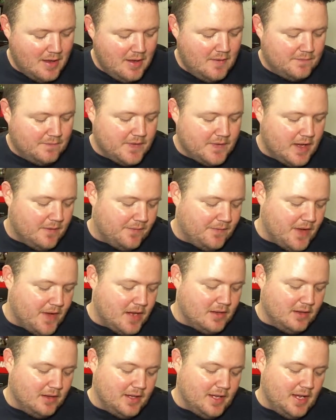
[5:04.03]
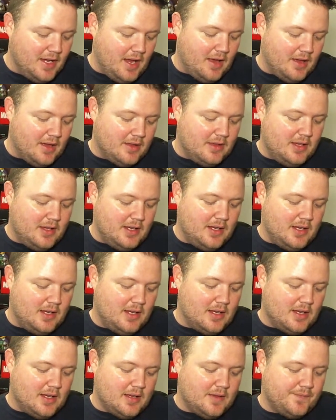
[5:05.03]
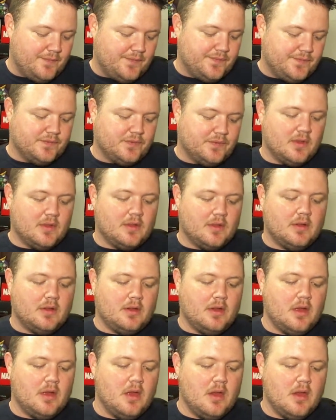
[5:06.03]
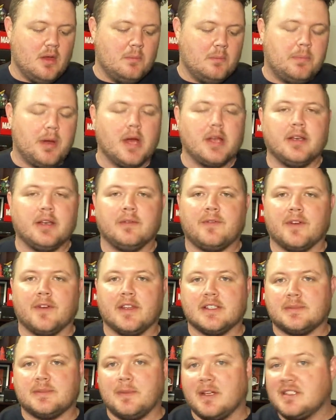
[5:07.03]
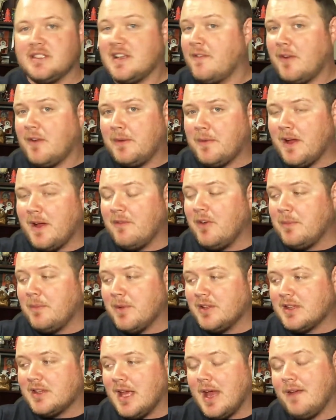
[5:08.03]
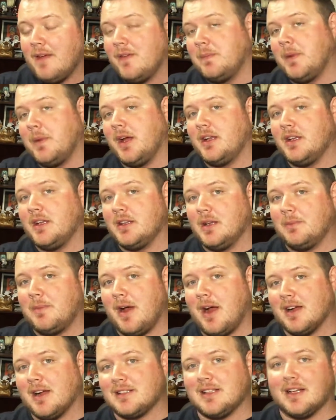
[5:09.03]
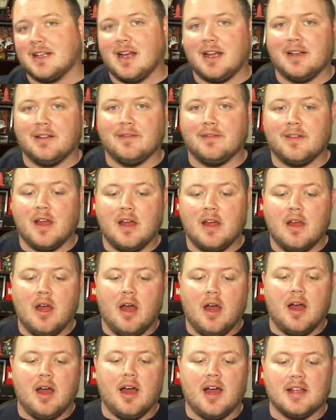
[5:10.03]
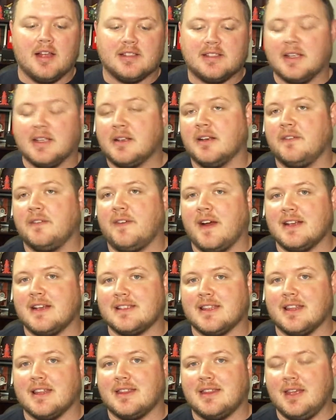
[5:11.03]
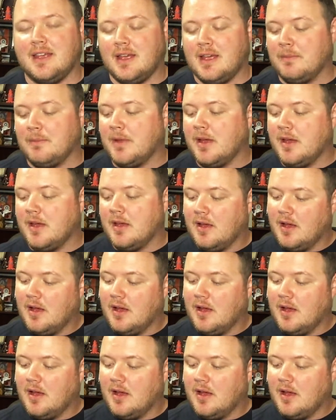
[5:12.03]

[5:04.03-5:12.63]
And finally, the button for this month. Every month they have a button in their box that kind of signifies the theme.